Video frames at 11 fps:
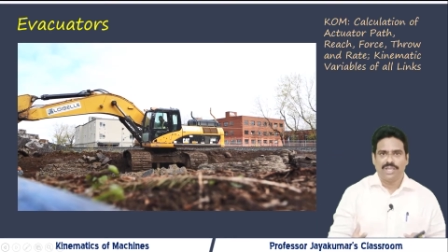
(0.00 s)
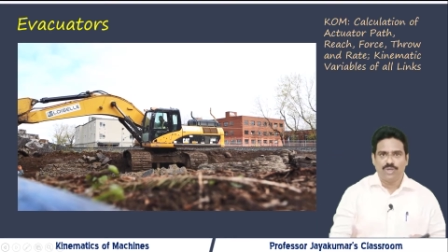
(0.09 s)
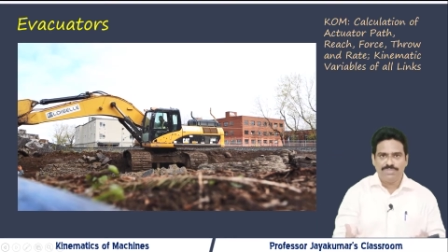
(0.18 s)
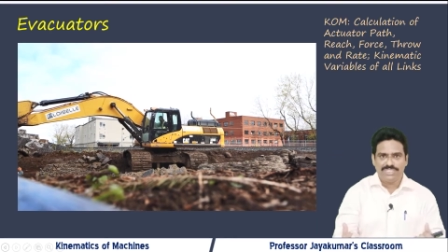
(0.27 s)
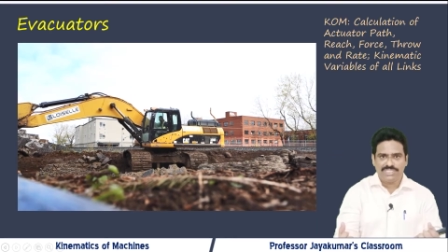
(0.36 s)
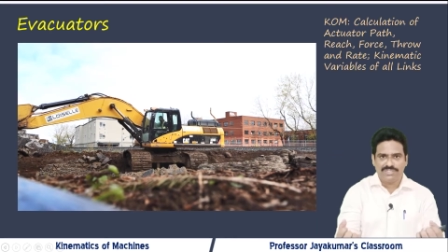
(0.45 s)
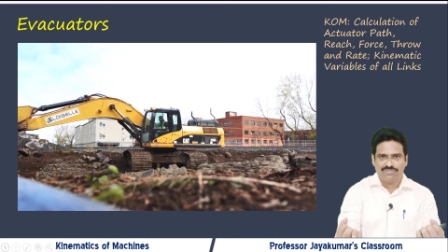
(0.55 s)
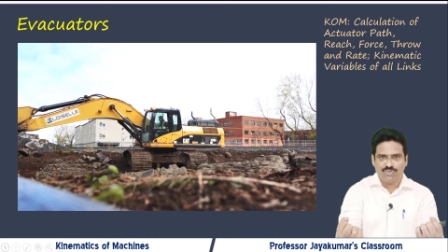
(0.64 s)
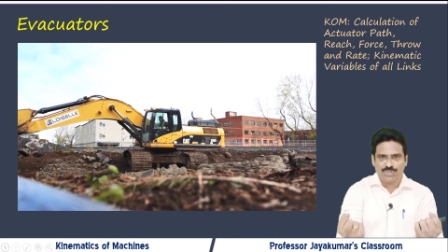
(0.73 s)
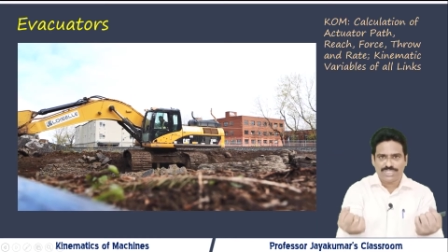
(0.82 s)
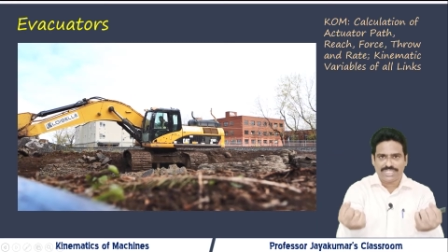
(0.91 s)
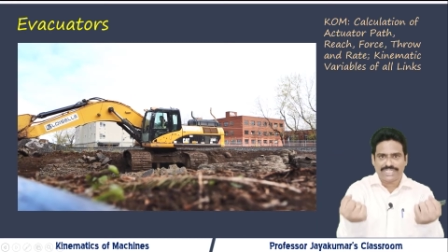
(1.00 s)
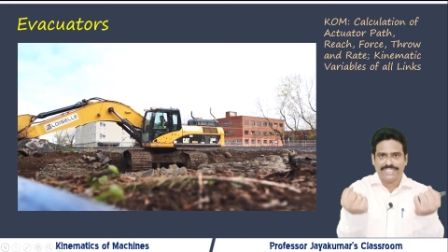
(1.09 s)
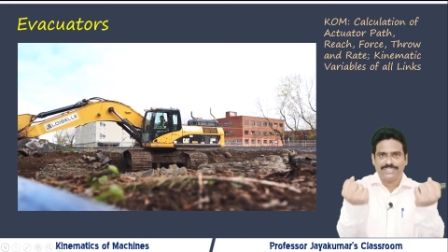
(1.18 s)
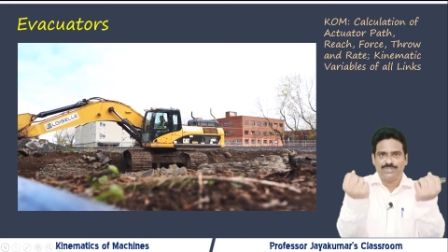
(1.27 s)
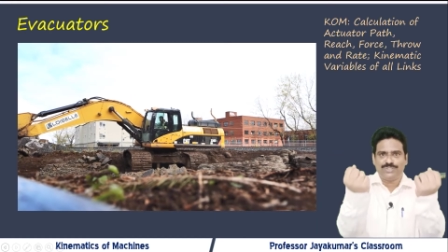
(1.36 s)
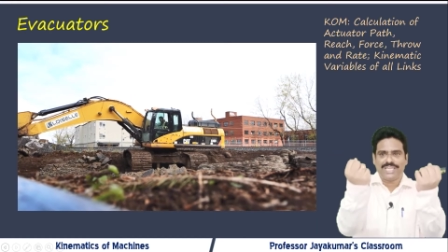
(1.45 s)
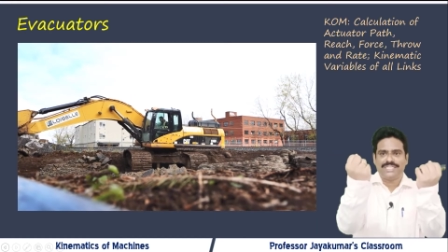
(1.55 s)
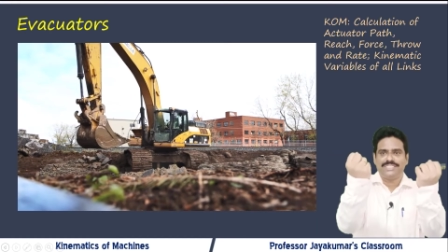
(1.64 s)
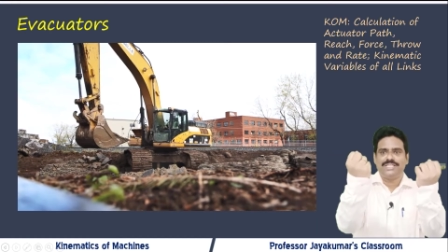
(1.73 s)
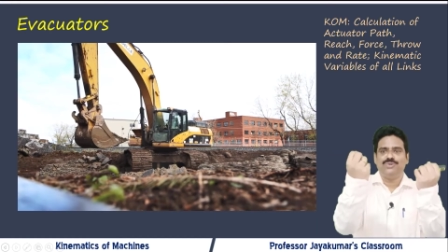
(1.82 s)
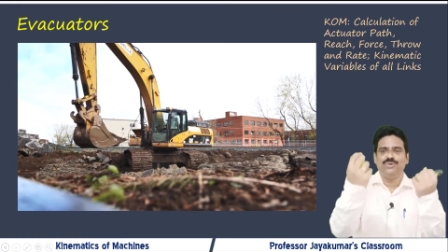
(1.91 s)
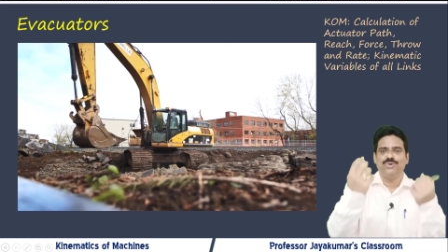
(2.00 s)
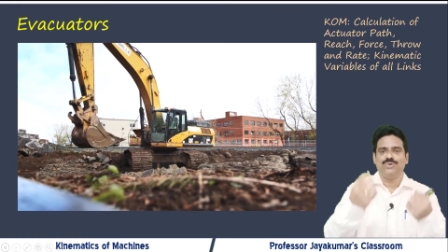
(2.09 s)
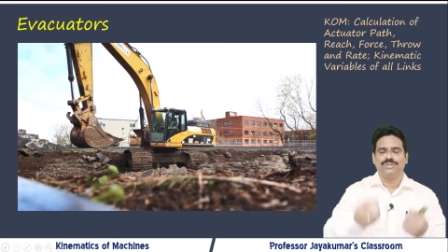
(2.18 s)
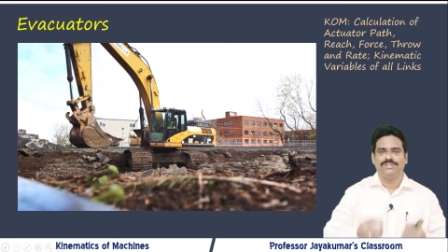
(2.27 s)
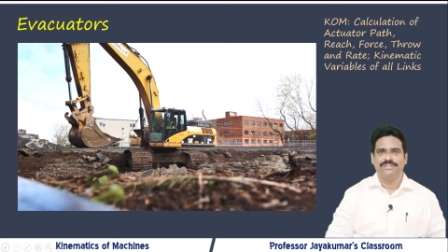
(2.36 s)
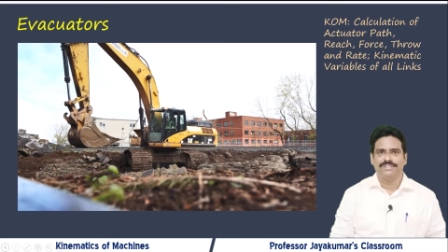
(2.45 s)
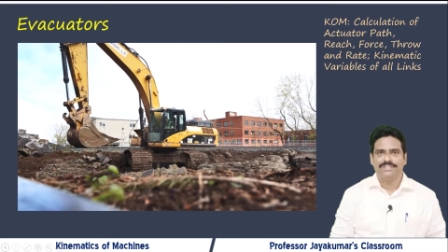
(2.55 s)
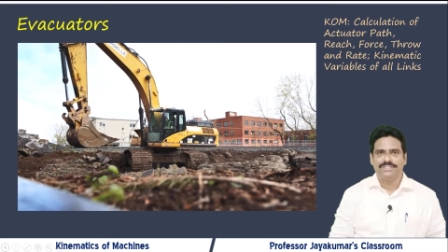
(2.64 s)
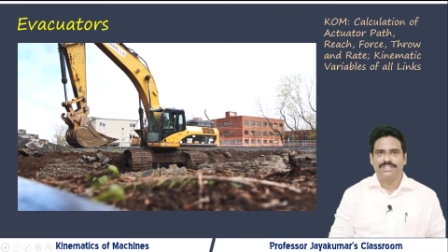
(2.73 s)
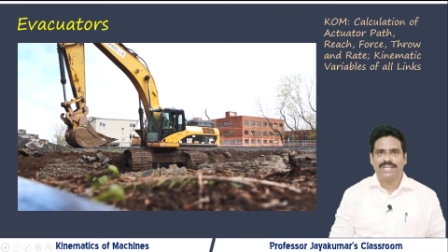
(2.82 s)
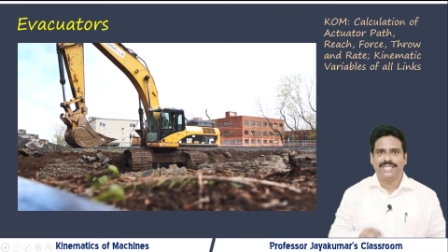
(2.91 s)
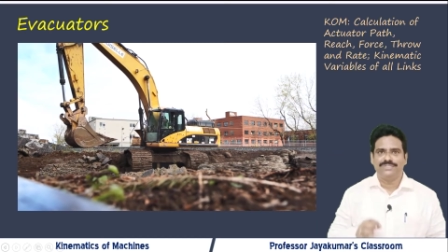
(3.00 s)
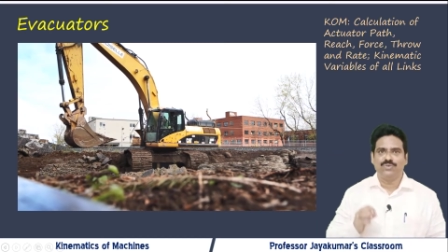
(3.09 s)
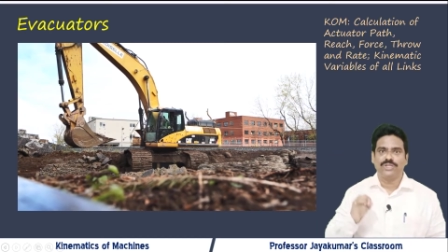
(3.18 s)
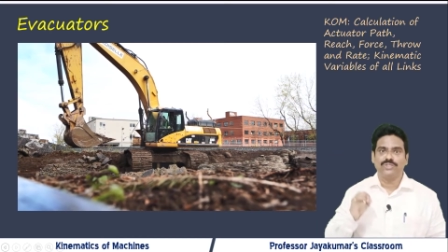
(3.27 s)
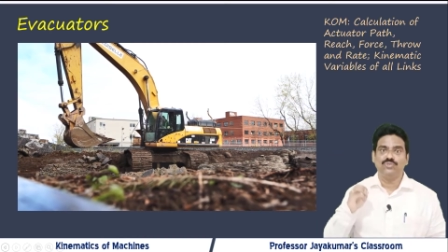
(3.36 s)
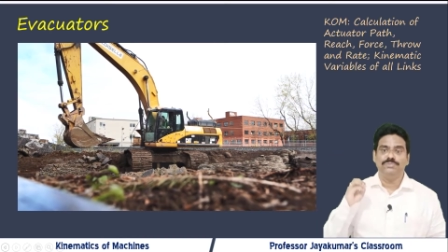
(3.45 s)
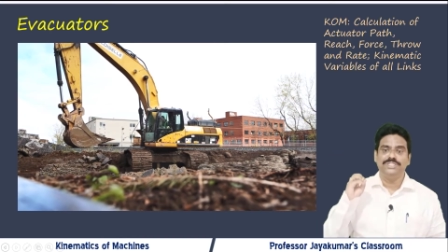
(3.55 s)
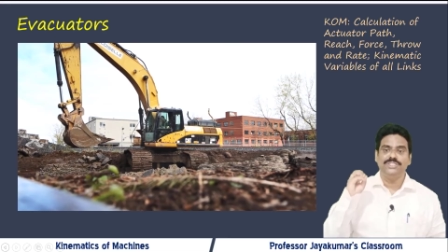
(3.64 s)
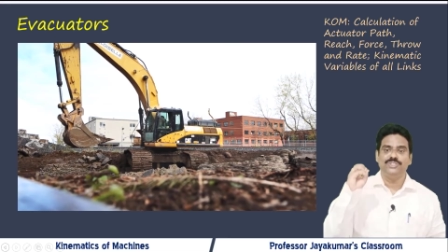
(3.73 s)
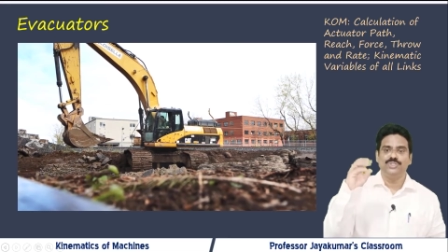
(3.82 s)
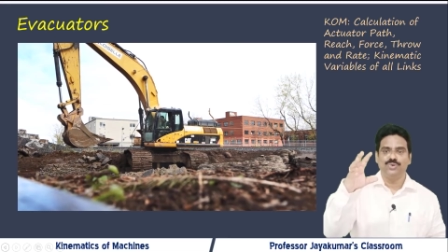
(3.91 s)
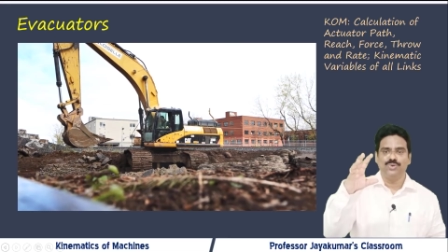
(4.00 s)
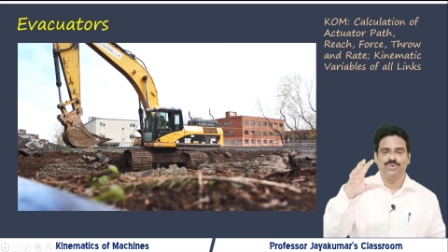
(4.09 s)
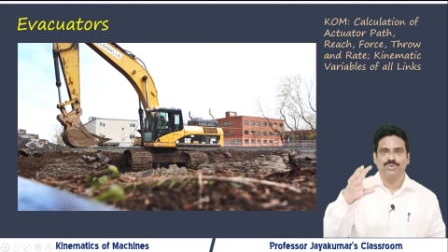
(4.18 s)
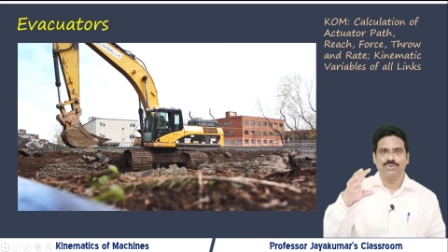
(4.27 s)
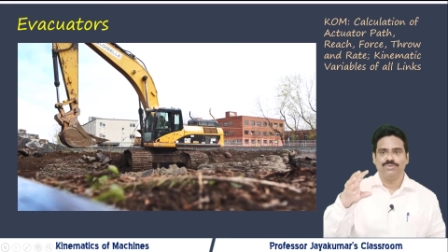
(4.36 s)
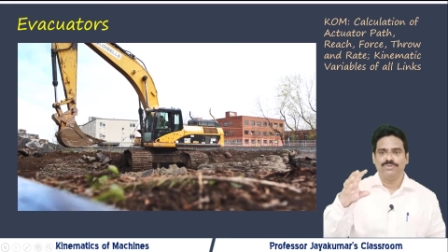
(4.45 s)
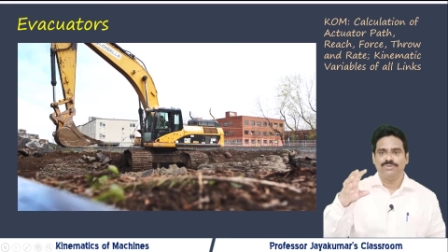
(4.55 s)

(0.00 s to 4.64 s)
How much is the force required to carry the load and what would be the throw